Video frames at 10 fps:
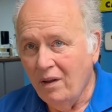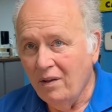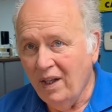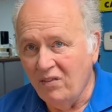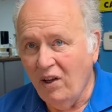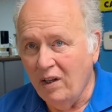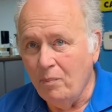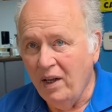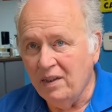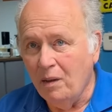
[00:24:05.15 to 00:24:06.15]
That's how they
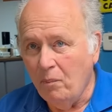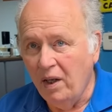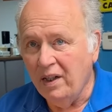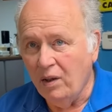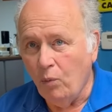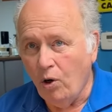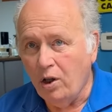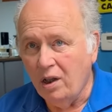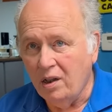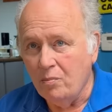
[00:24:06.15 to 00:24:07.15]
make their money. They work
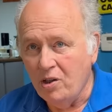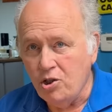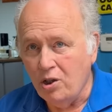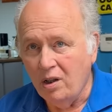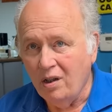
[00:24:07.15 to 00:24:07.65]
on commission.